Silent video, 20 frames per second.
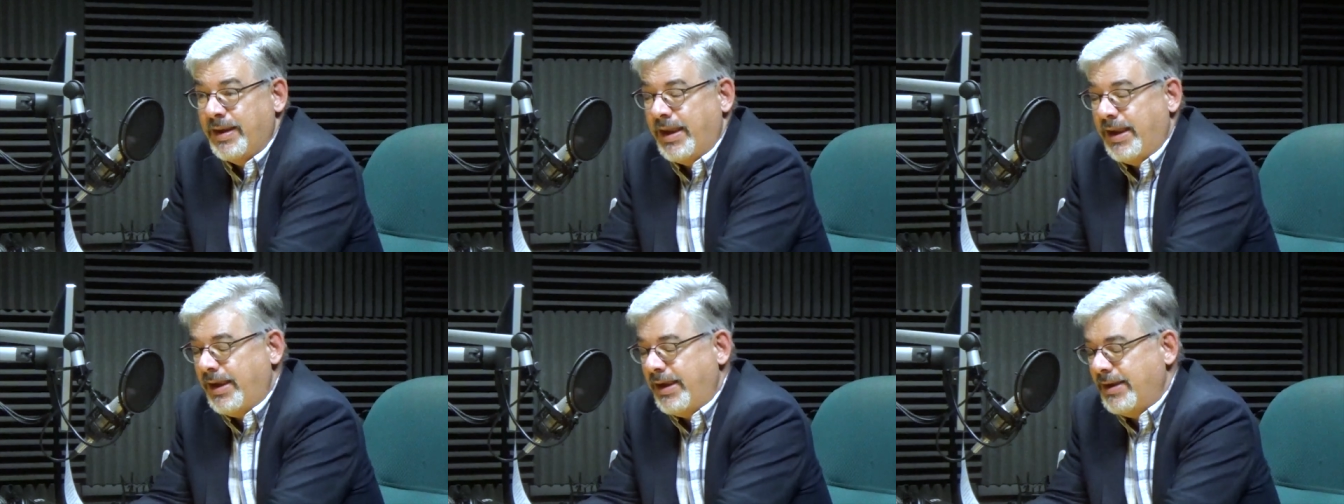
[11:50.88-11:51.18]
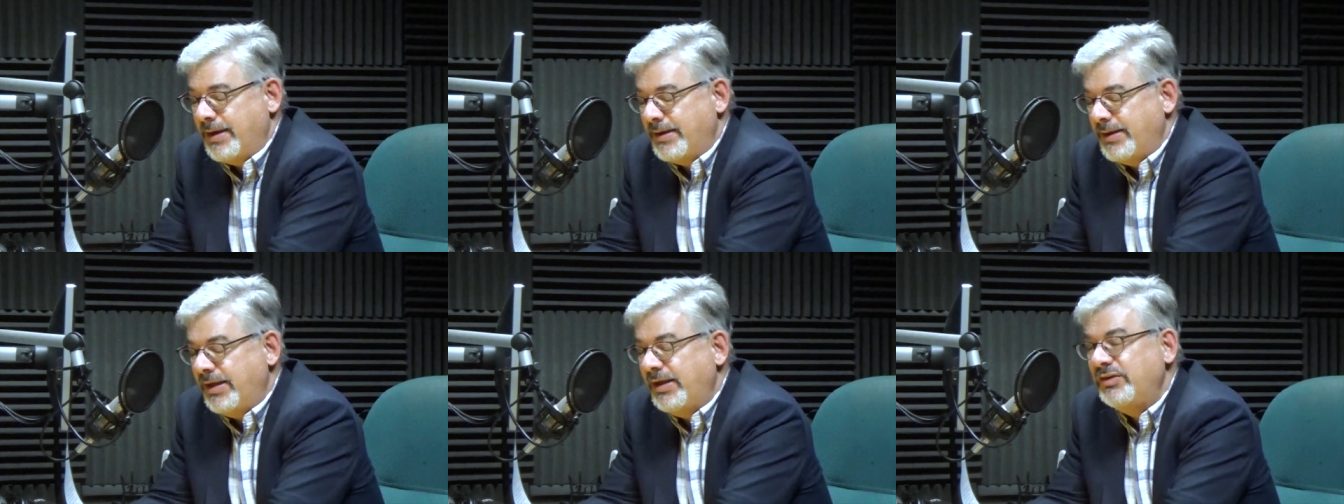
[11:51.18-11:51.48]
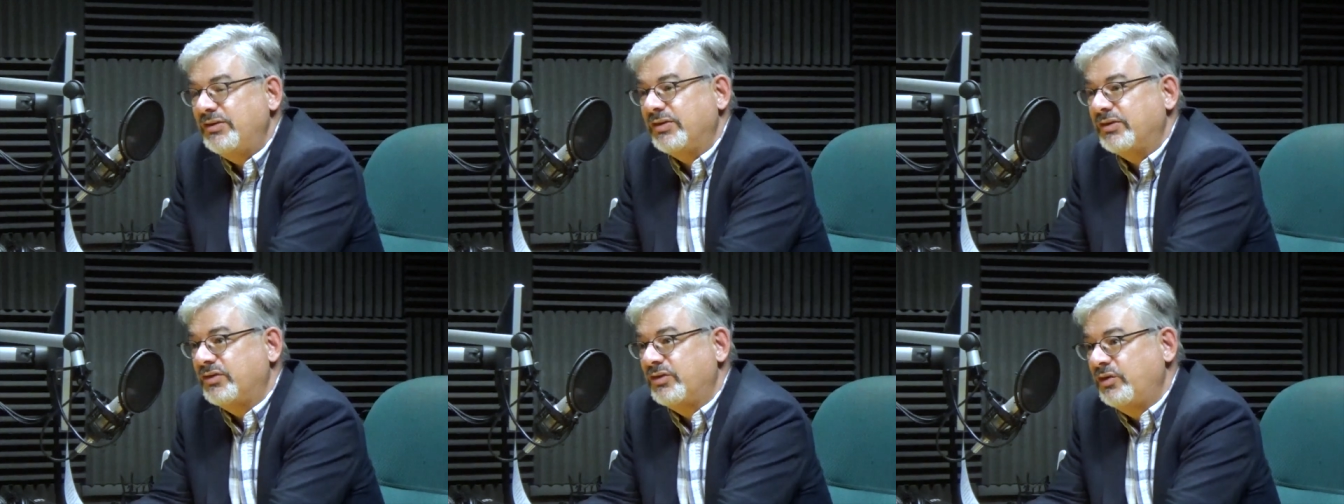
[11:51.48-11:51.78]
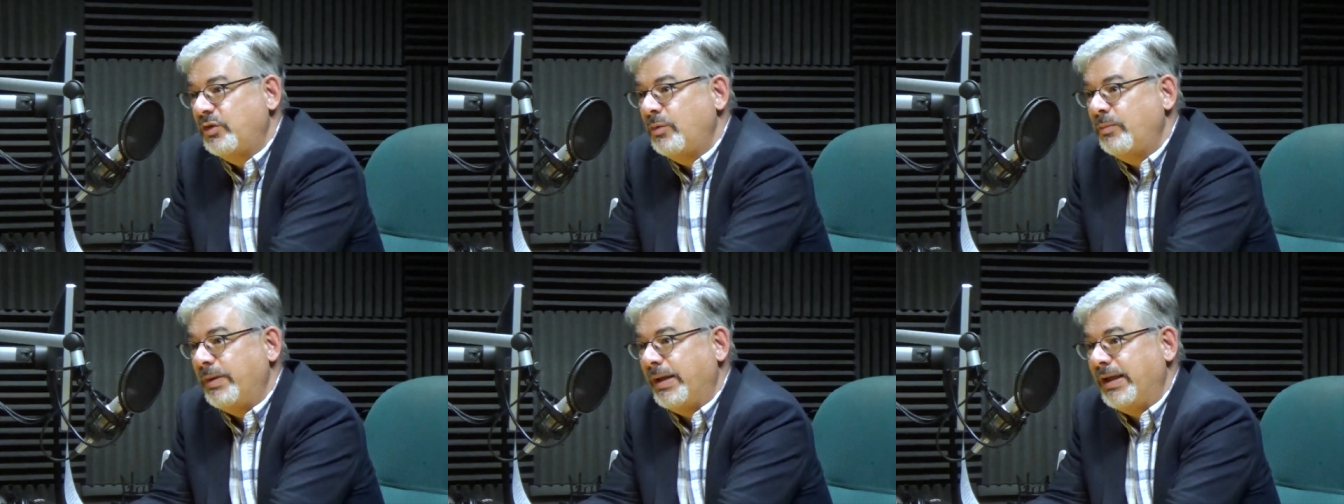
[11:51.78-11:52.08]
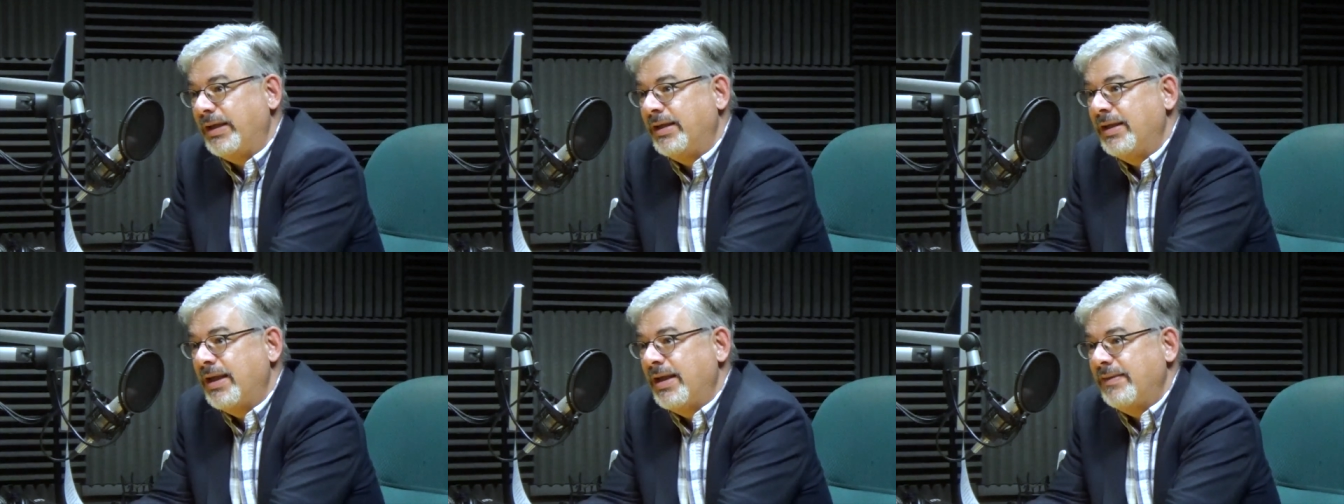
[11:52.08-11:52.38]
And he's
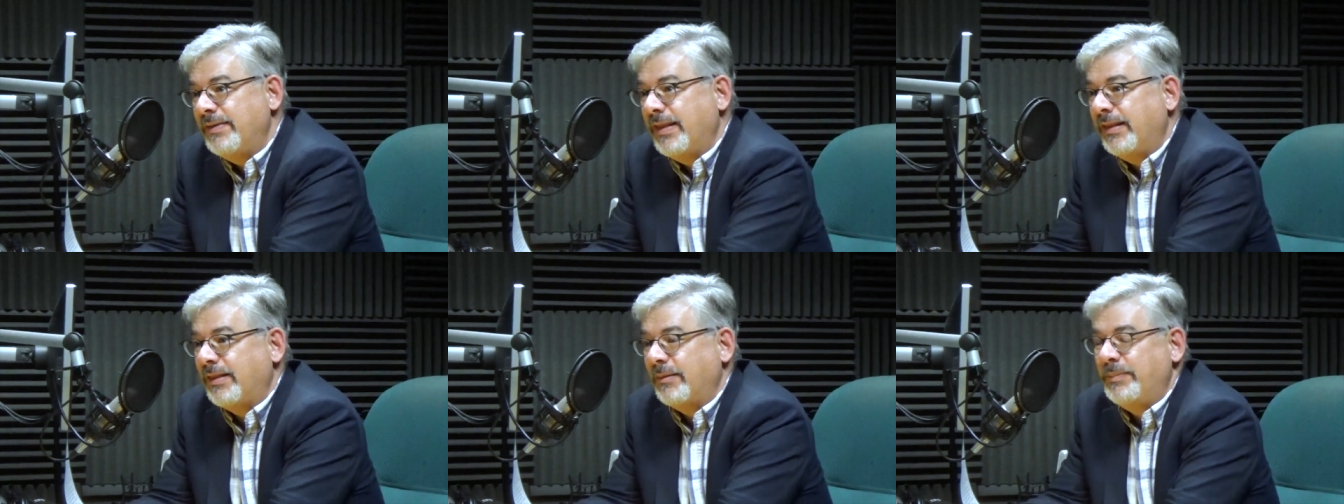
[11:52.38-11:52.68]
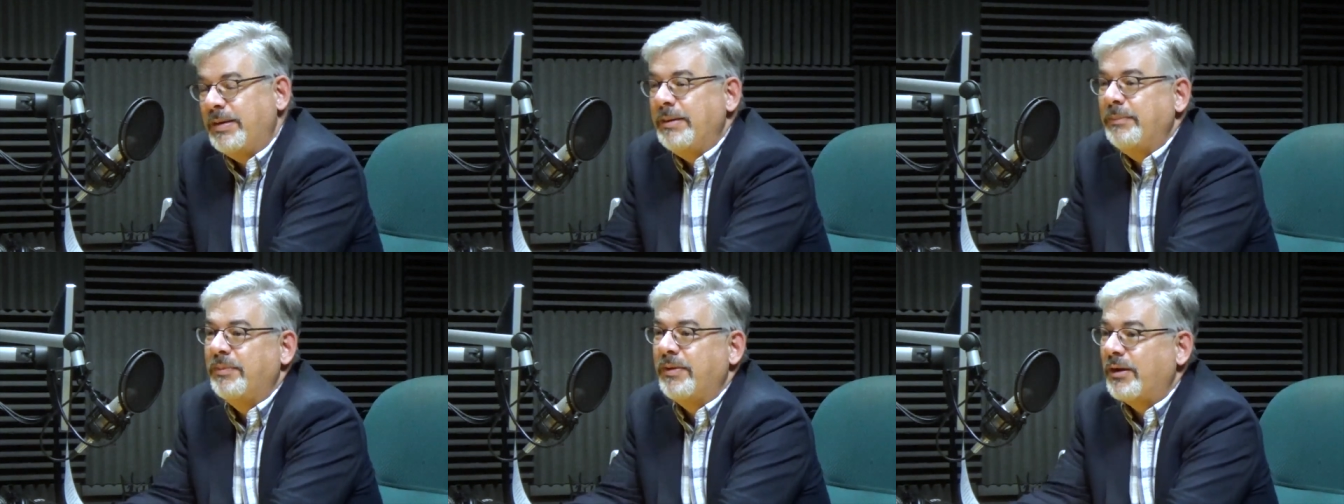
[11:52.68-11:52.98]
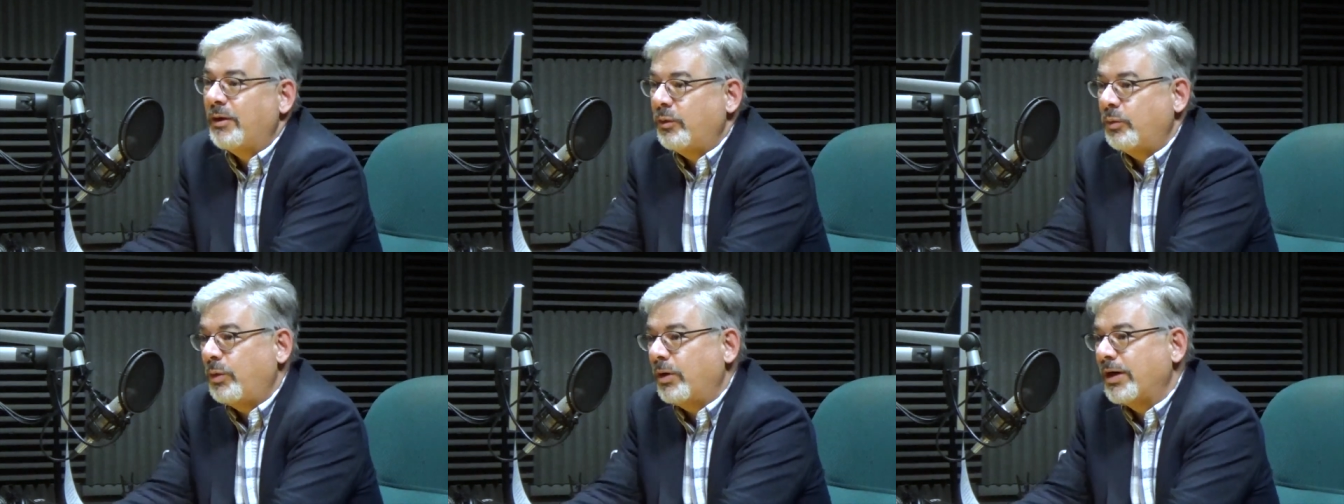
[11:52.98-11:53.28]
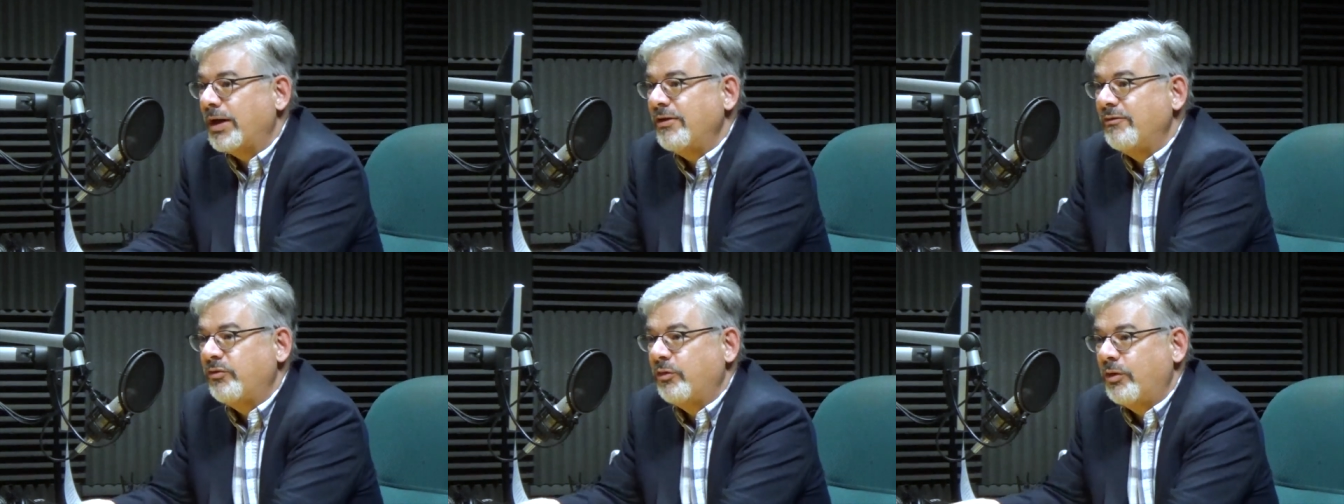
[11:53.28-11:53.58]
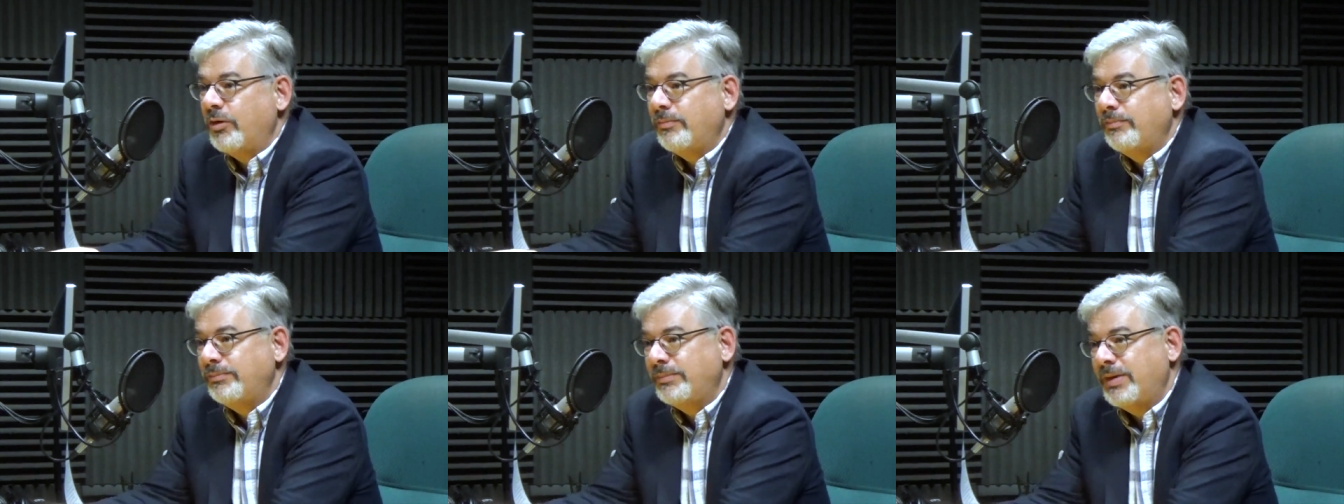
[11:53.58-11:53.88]
assuming that the people that are working for
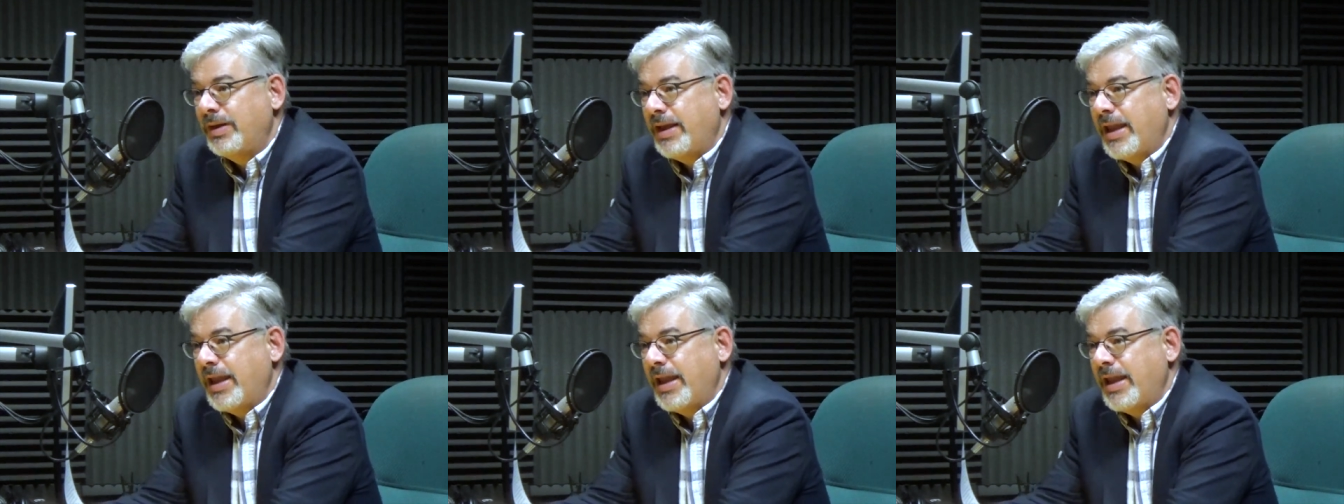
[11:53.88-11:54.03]
him